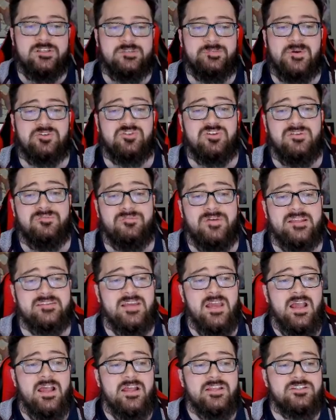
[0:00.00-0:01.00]
in special defense,
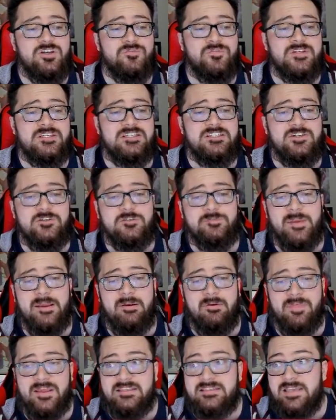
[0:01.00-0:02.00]
252
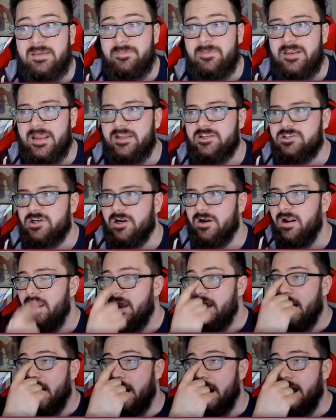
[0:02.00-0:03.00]
speed with a timid nature.
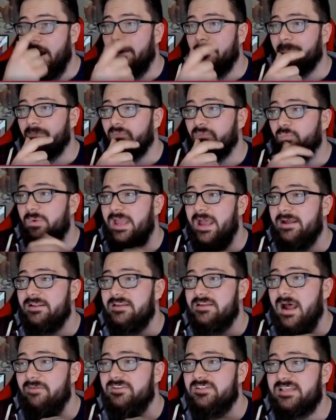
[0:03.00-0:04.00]
We
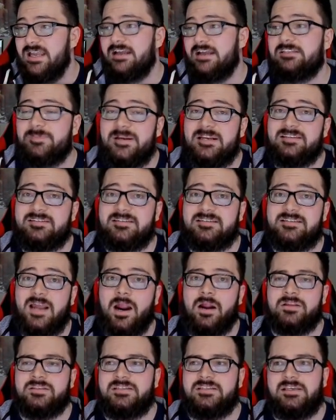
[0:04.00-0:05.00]
obviously outspeed his
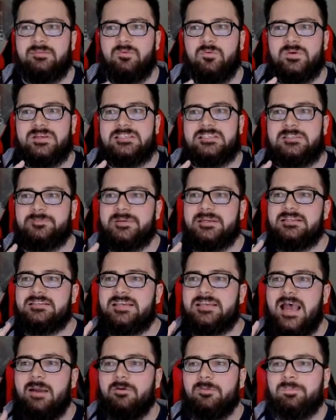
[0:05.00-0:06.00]
entire team. We speed
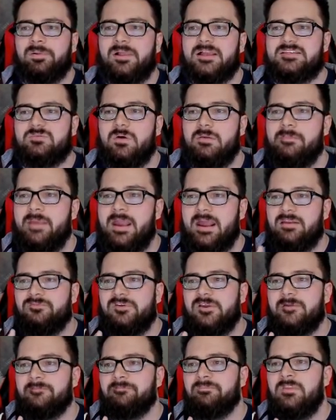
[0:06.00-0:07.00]
tie with +1 mana
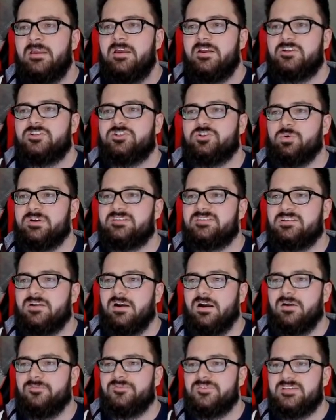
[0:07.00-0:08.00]
fee, Choice
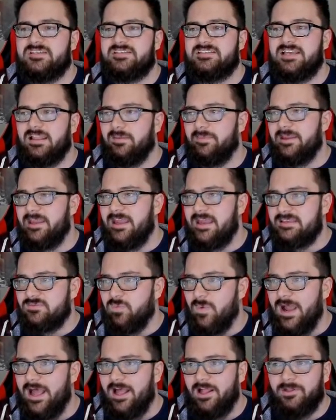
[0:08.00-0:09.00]
Scarf, Celebi as
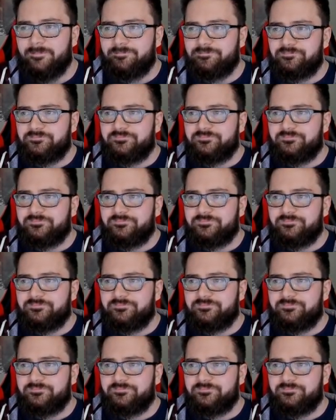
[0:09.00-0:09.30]
well.